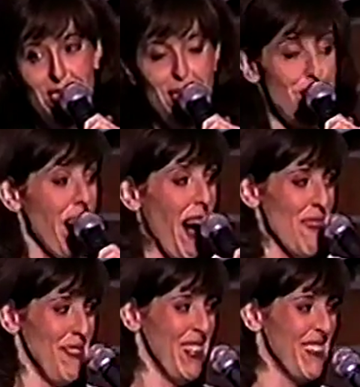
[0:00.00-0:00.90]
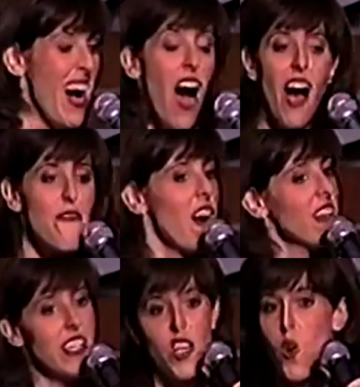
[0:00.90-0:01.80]
the problem. I
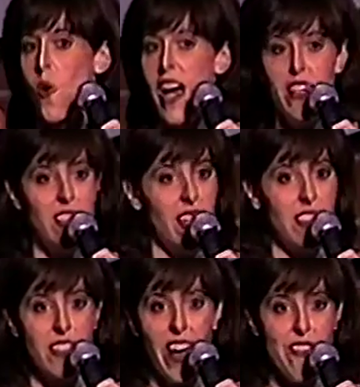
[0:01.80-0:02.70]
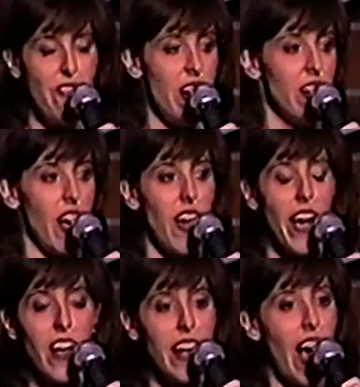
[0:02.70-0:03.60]
finally quit and got fired. I
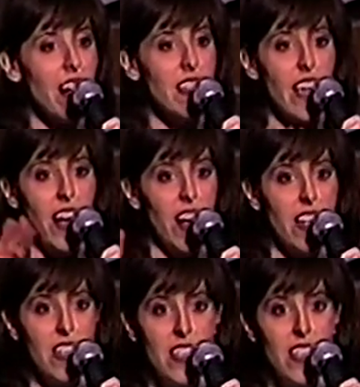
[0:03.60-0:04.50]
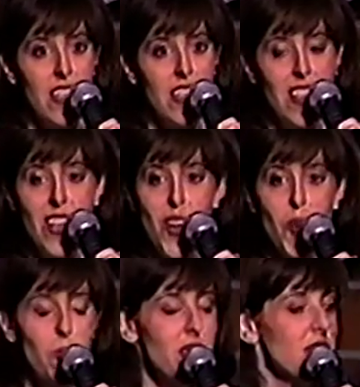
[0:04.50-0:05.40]
got out of there
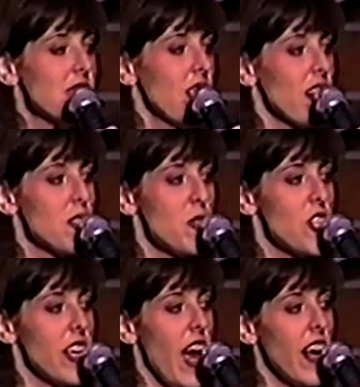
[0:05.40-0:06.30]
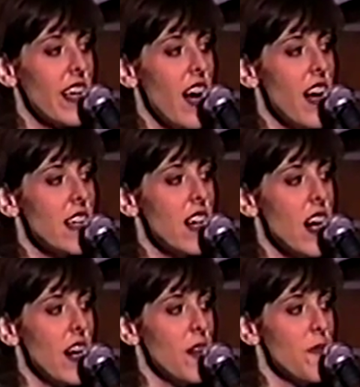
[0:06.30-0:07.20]
with a Xerox machine, and I got
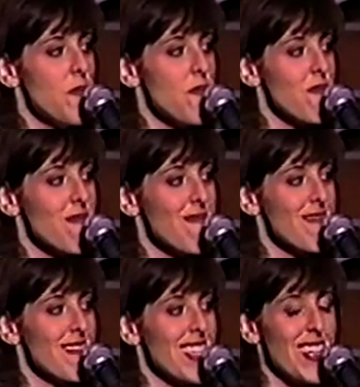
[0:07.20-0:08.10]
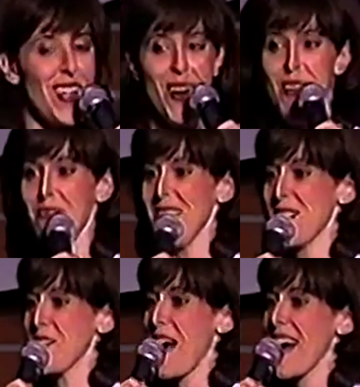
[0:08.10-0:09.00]
at home on the
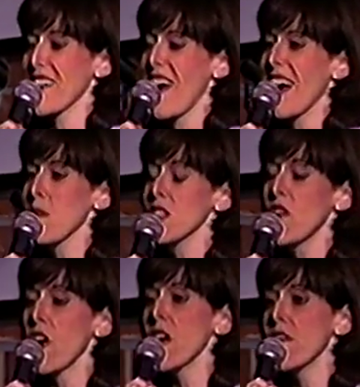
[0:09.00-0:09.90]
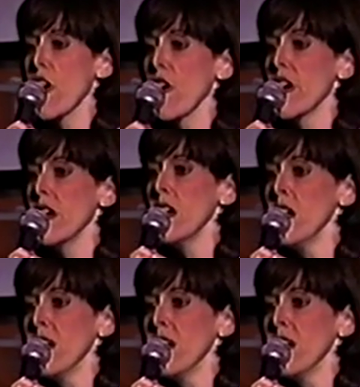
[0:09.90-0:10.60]
tractor, and I was very, very,